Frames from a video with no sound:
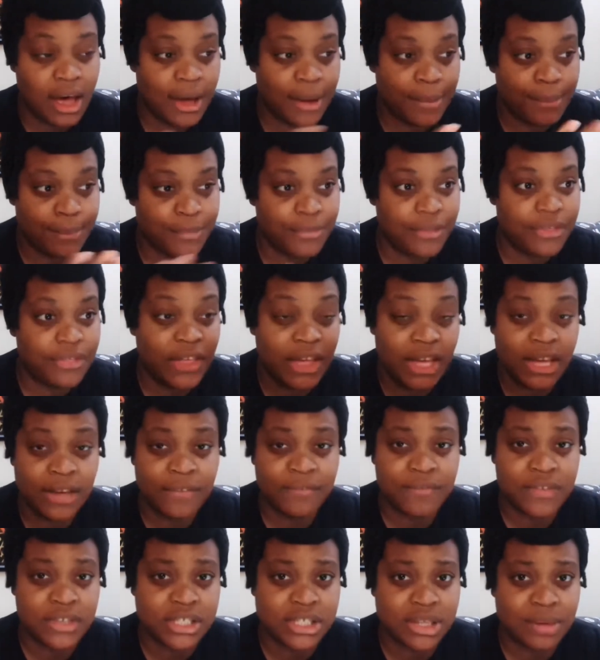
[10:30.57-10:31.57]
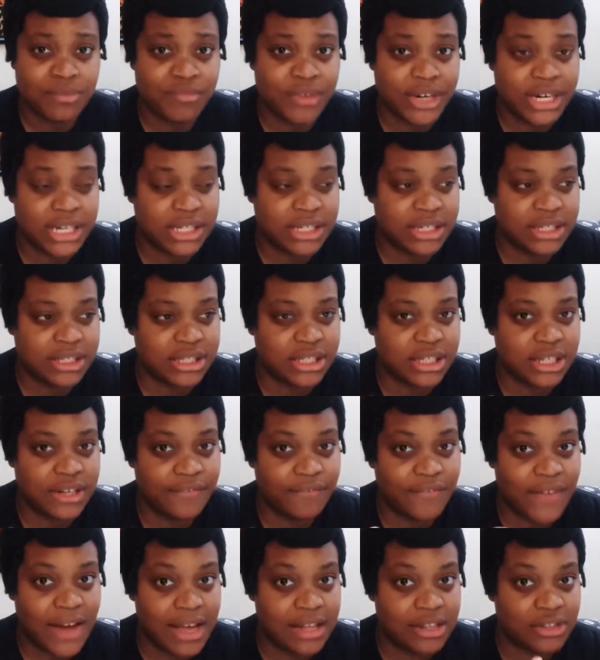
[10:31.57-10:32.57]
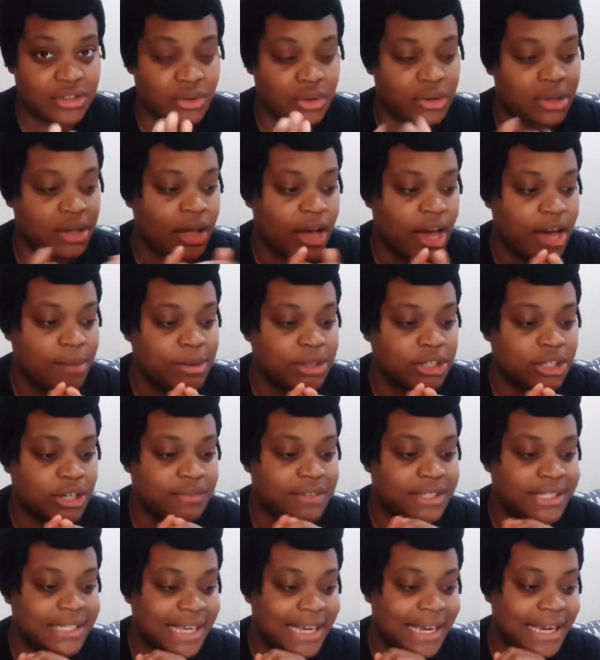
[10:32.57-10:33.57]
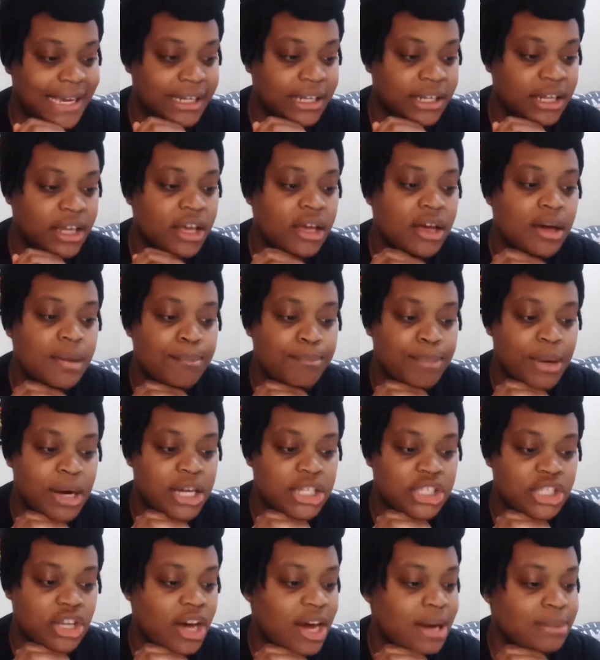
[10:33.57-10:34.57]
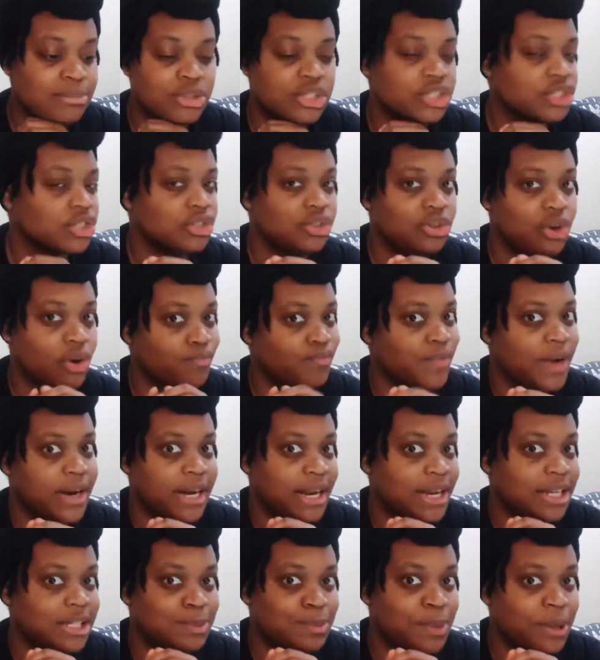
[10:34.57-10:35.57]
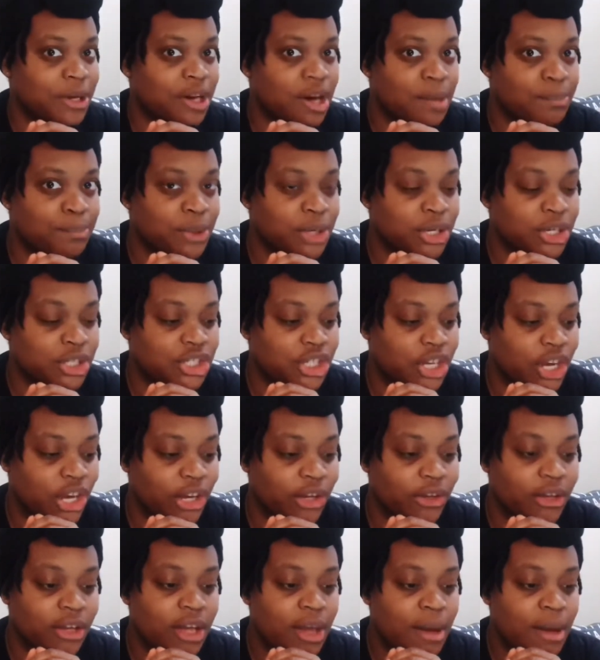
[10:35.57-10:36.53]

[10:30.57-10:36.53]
thing for some readers and fans online, which I've seen, but I'm just not ready to pick up book 2.